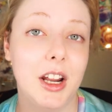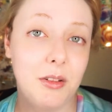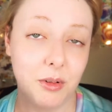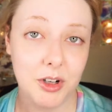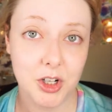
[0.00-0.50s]
I just
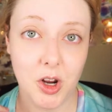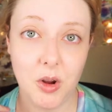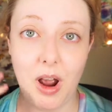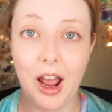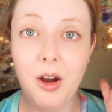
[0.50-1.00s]
want to show
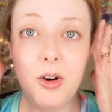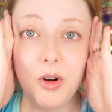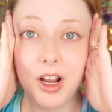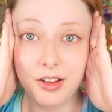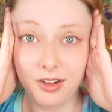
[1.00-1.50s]
you how do
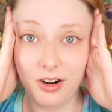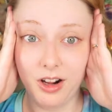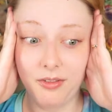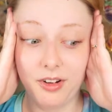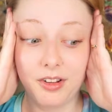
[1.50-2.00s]
I start
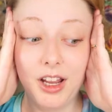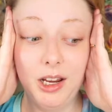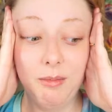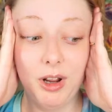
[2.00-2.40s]
off, because I am